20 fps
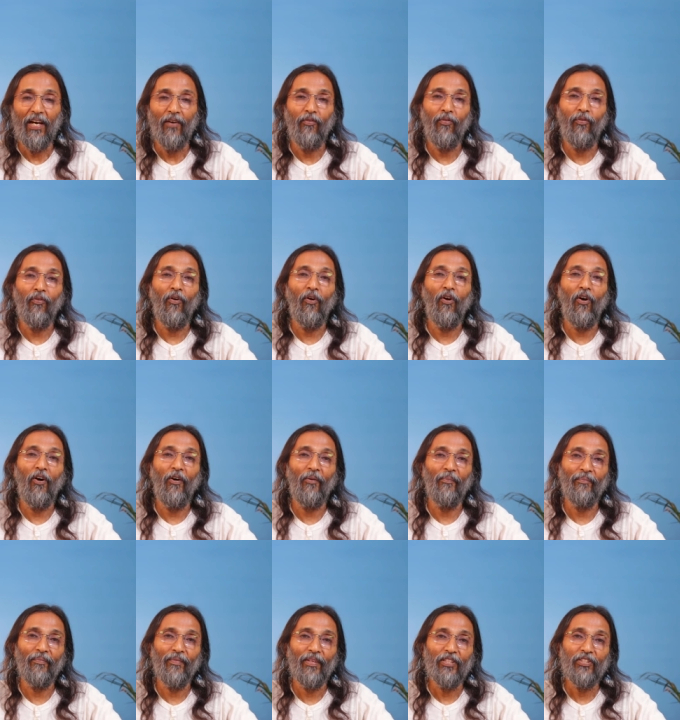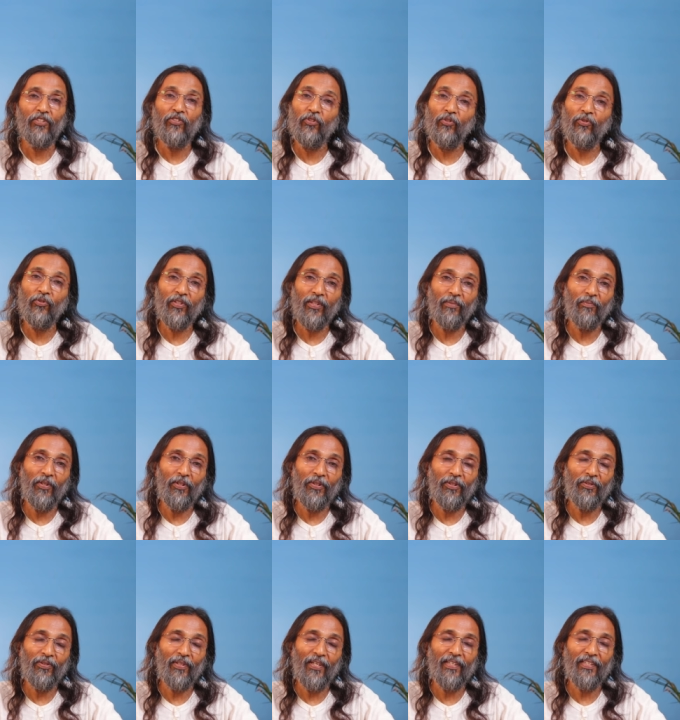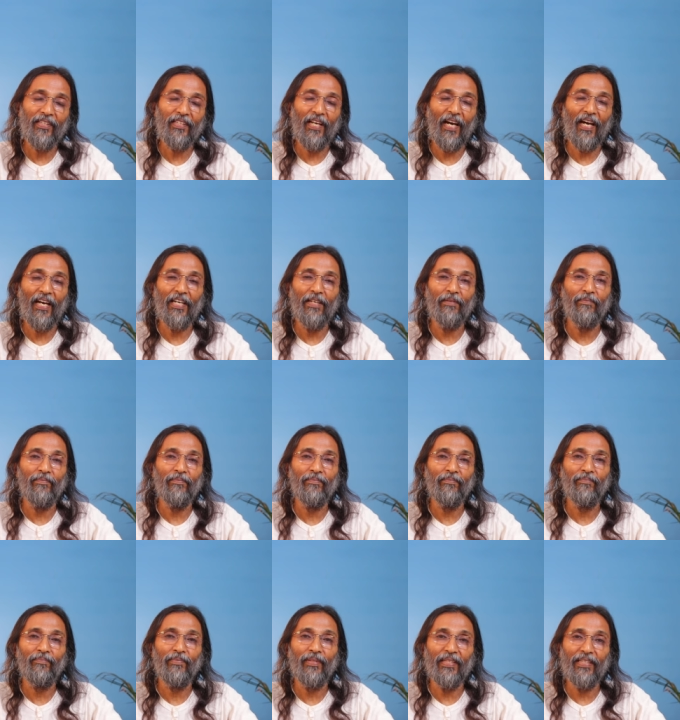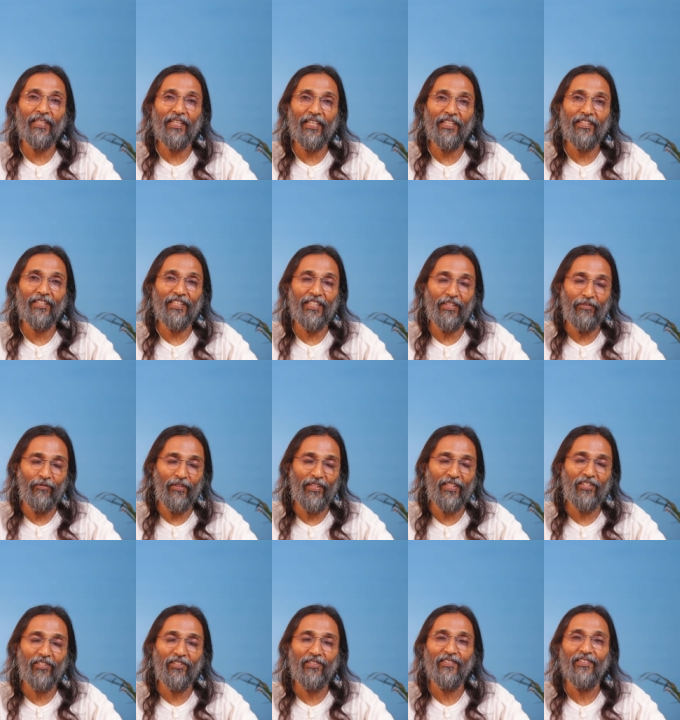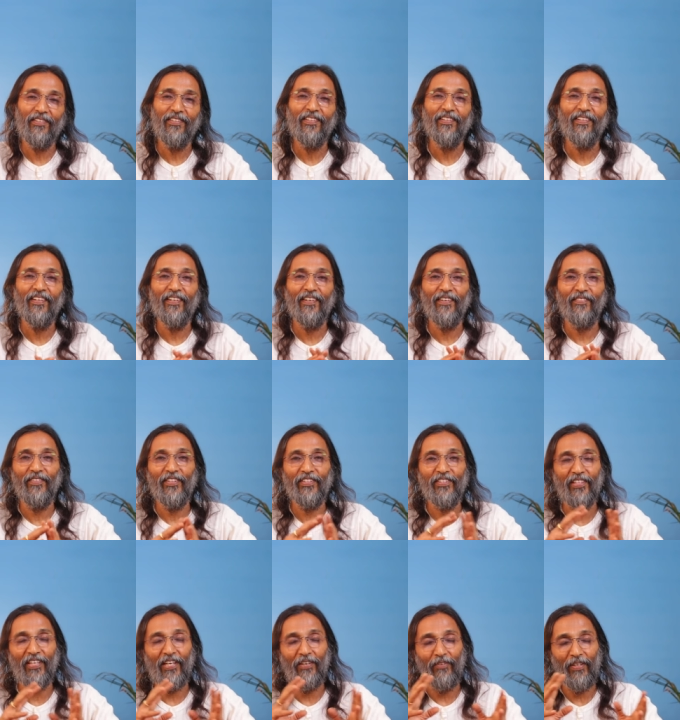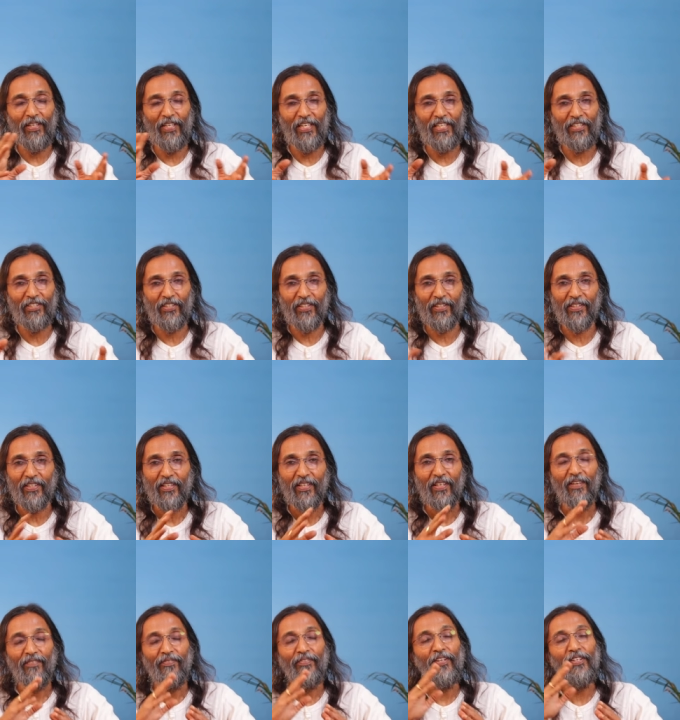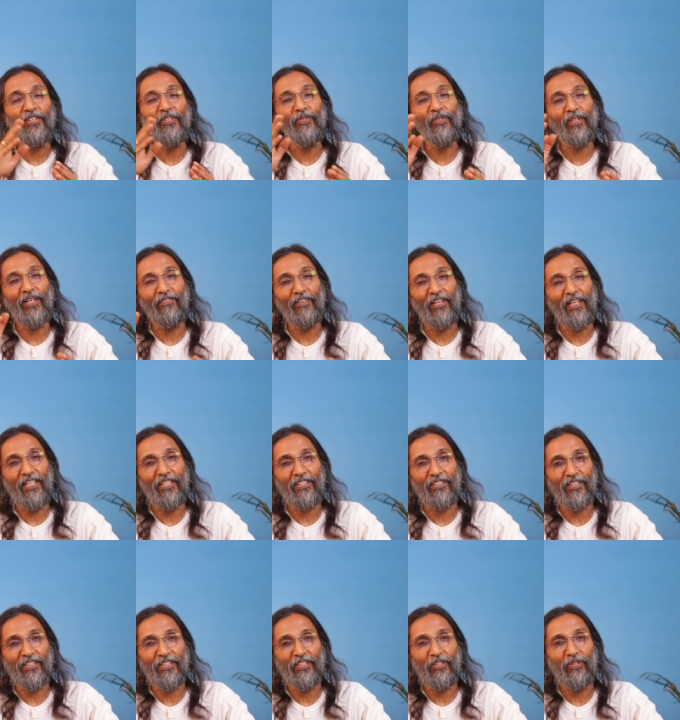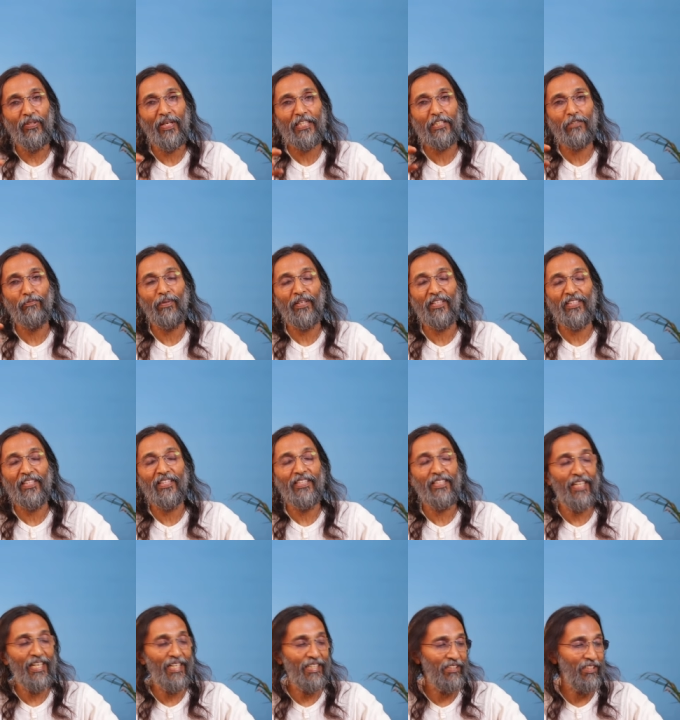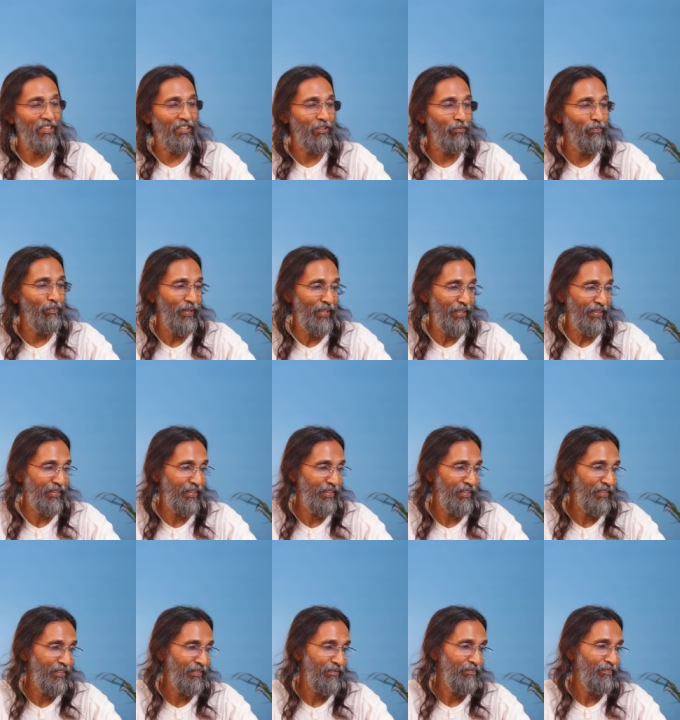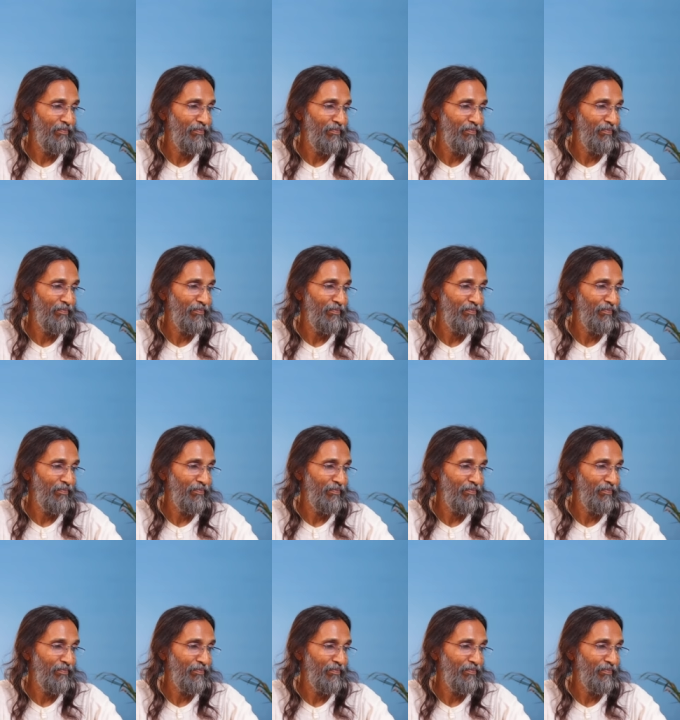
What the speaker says: a form suitable to the time period in which this revelation, the new revelation, new expression takes its birth.